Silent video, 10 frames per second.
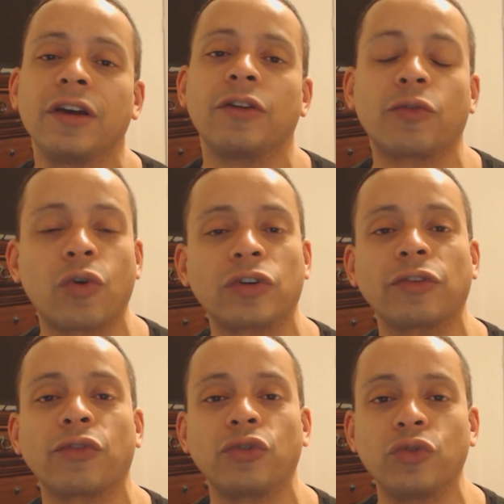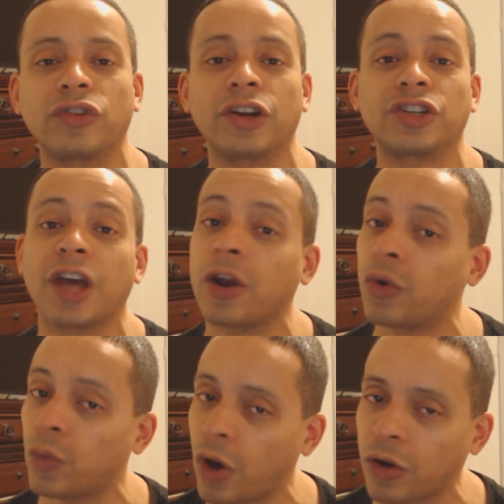And of course, if you're new to the
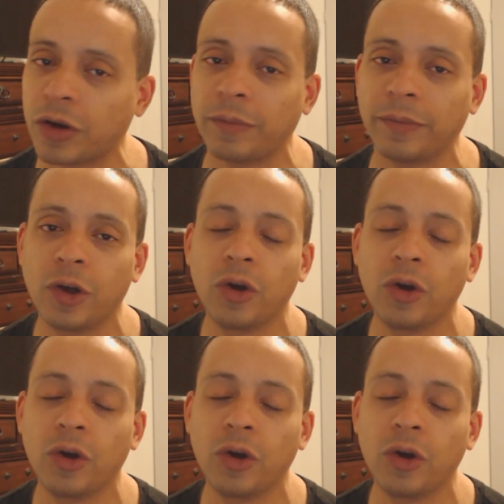channel, welcome.